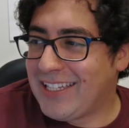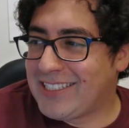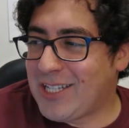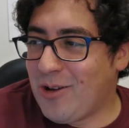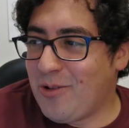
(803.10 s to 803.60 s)

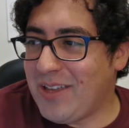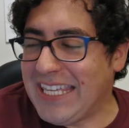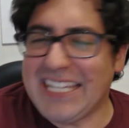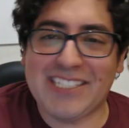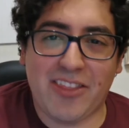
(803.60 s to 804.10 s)
So
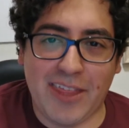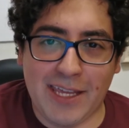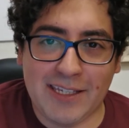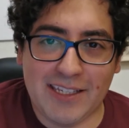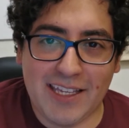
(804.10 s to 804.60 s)
it is a
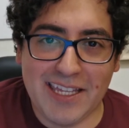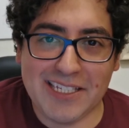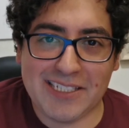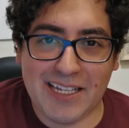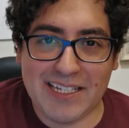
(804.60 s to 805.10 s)
thing. It
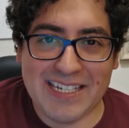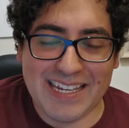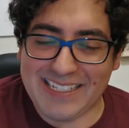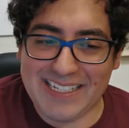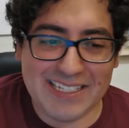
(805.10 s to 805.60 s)
is
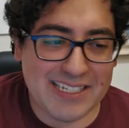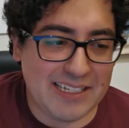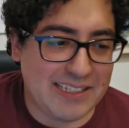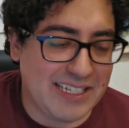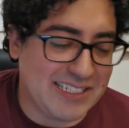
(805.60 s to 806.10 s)
an it is
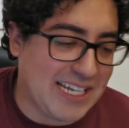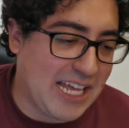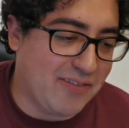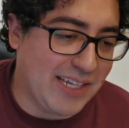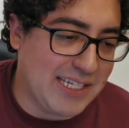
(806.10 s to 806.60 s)
a it's a
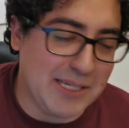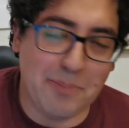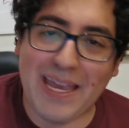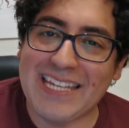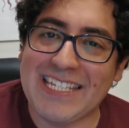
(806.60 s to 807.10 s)
lovely
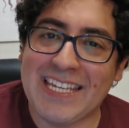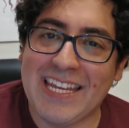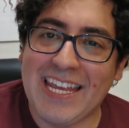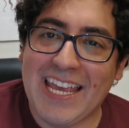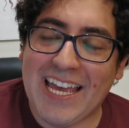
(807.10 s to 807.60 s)
debate,
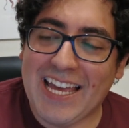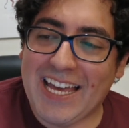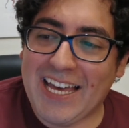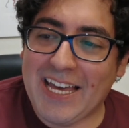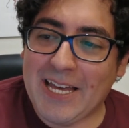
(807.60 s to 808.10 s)

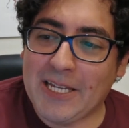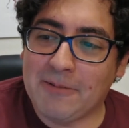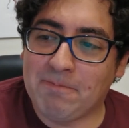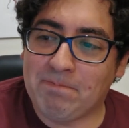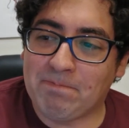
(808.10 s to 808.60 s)

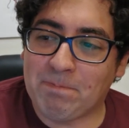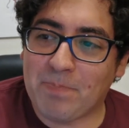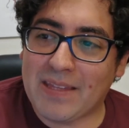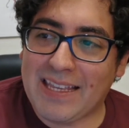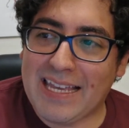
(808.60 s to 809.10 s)
and
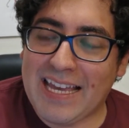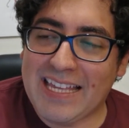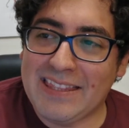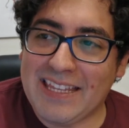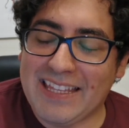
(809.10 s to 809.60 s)

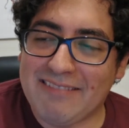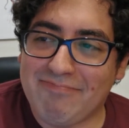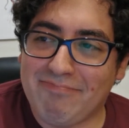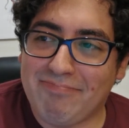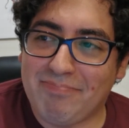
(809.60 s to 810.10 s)
and and